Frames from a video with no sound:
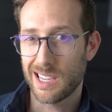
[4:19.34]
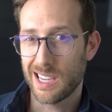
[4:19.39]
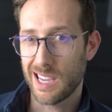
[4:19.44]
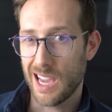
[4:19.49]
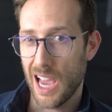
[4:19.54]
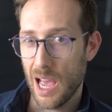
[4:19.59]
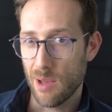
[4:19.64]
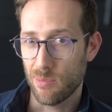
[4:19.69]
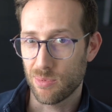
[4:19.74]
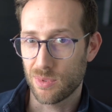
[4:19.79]

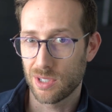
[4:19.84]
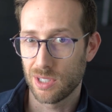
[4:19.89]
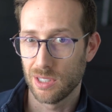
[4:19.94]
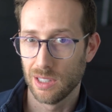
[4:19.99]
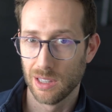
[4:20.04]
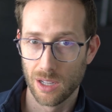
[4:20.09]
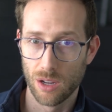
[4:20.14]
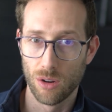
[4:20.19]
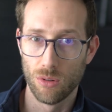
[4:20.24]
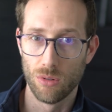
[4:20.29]

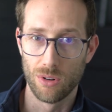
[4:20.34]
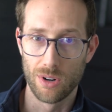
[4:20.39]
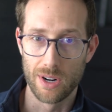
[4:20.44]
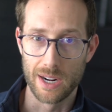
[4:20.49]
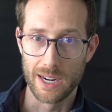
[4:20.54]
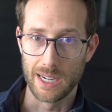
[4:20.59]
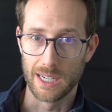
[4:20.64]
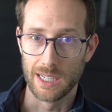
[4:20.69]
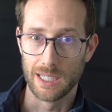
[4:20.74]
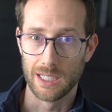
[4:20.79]
kept
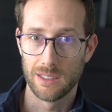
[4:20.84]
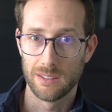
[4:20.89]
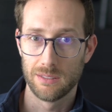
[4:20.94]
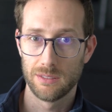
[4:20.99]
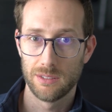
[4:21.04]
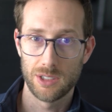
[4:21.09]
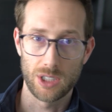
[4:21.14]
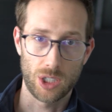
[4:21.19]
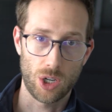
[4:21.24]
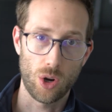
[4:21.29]
lowering
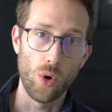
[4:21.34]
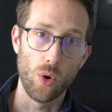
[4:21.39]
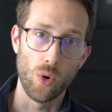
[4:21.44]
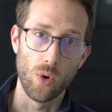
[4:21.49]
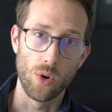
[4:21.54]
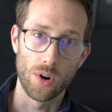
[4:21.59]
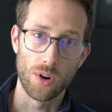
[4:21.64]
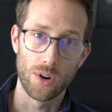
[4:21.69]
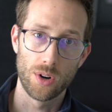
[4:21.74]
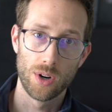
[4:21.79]
the
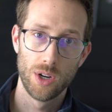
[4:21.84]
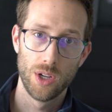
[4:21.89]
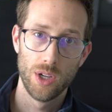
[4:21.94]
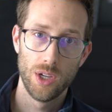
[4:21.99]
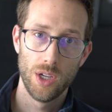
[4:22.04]
core?